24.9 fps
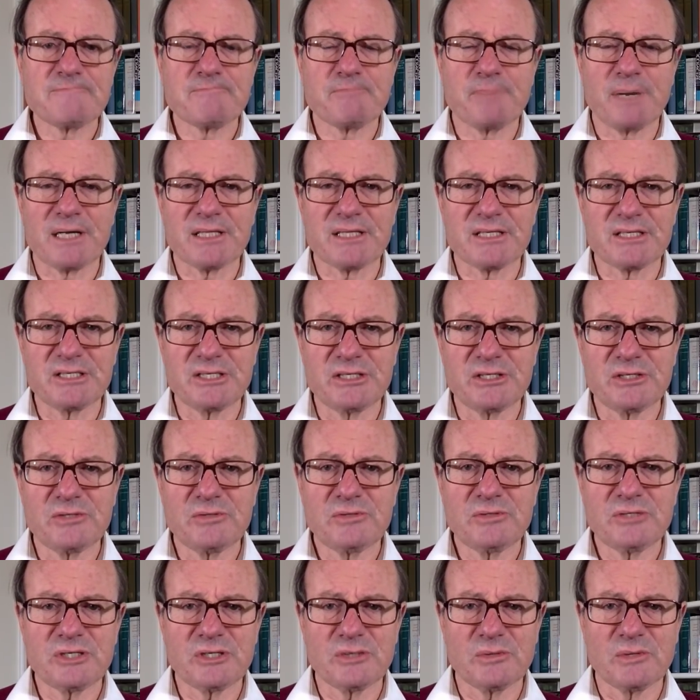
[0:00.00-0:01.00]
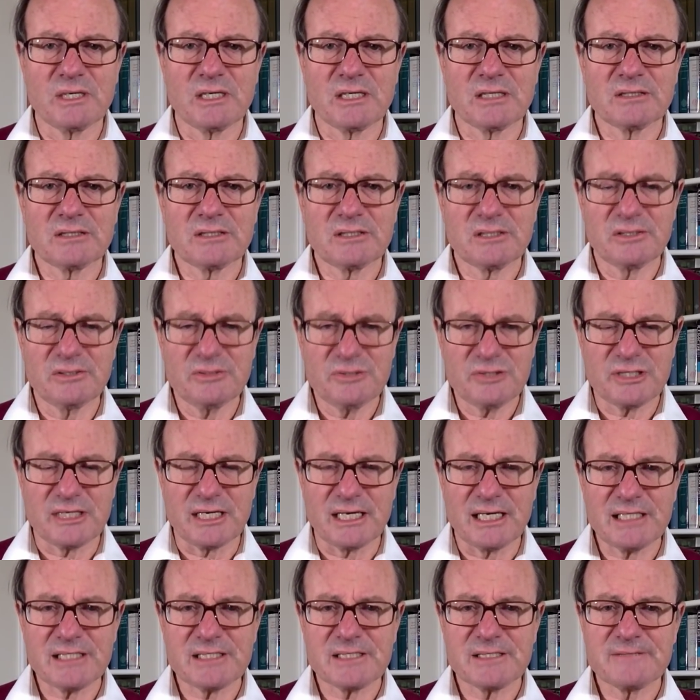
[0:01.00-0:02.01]
by the new yuan
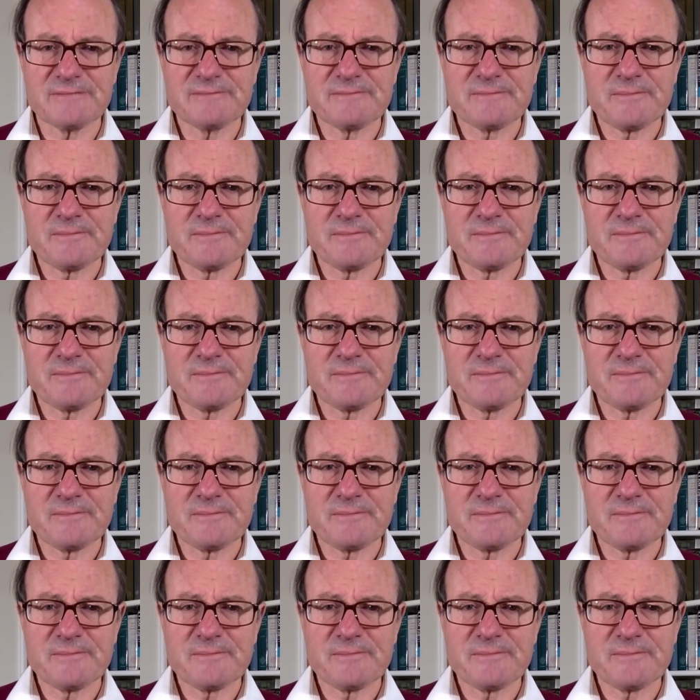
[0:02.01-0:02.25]
contract,